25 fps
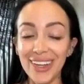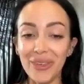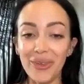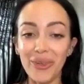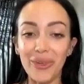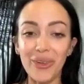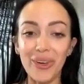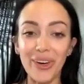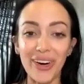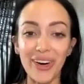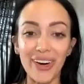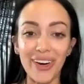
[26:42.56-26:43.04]

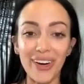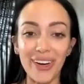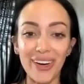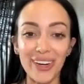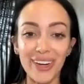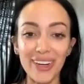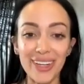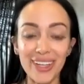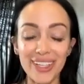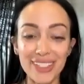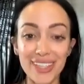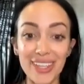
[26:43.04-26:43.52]

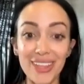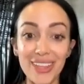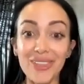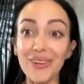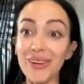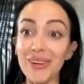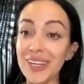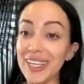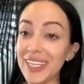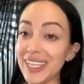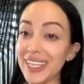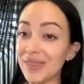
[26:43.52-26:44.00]
or because
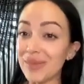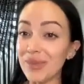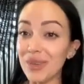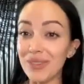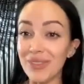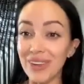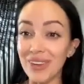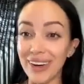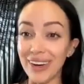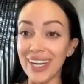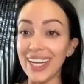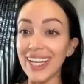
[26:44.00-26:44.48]
authority can be
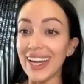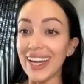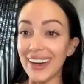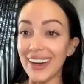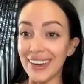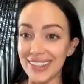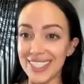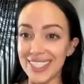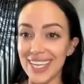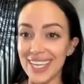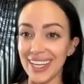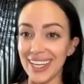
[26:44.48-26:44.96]
very
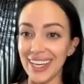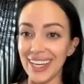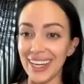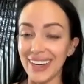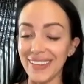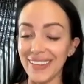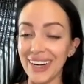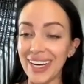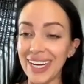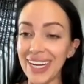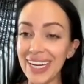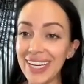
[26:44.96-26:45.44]
caretaking,
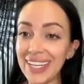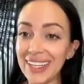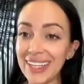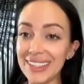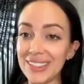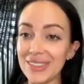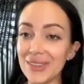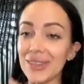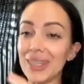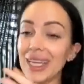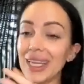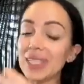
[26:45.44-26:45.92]
right?
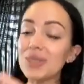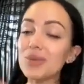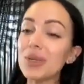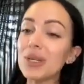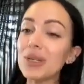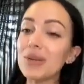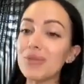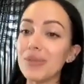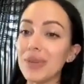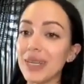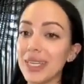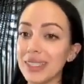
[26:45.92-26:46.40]
So that's what
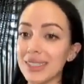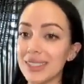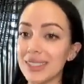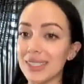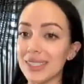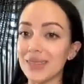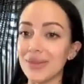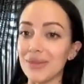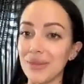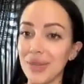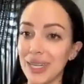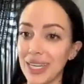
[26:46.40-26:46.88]
it means
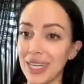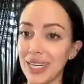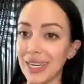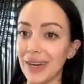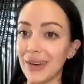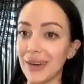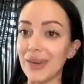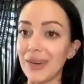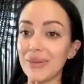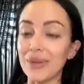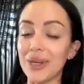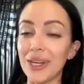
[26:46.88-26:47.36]
to me.
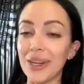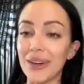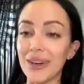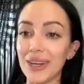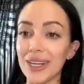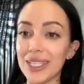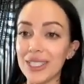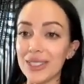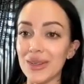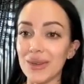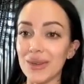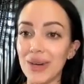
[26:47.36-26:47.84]
I'm
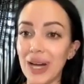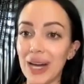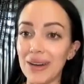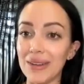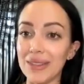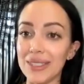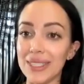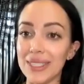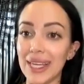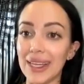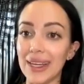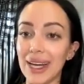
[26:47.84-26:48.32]
curious
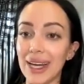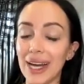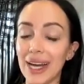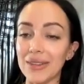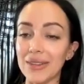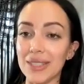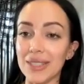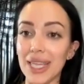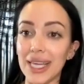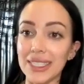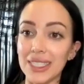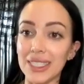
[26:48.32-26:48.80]
how's
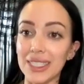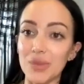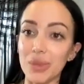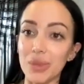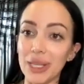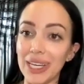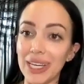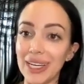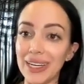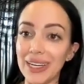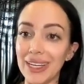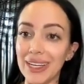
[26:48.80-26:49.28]
that's
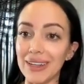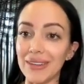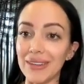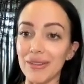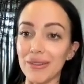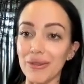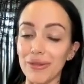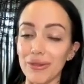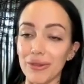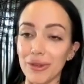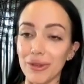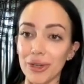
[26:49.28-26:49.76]
played
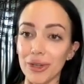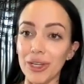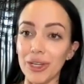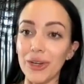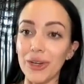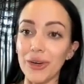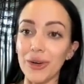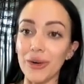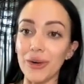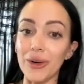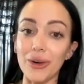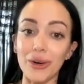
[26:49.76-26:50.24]
in for
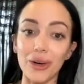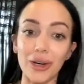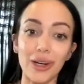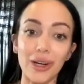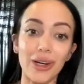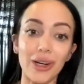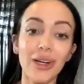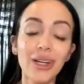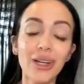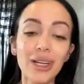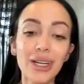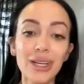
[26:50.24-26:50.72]
you
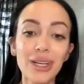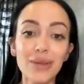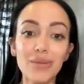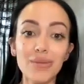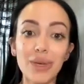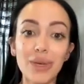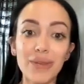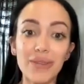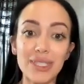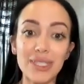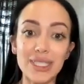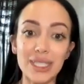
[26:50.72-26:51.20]
or
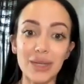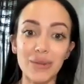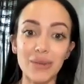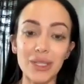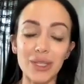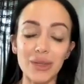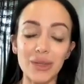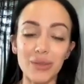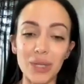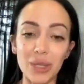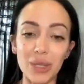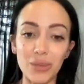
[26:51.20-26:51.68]
maybe some of
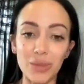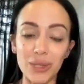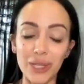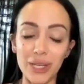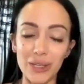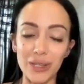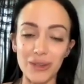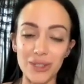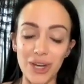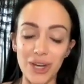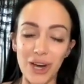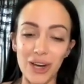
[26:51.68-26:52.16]
the people
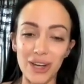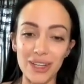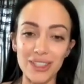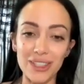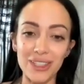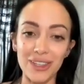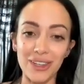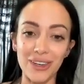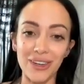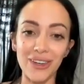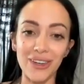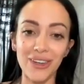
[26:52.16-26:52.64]
that you talk
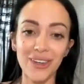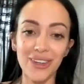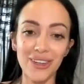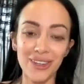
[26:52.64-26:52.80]
to.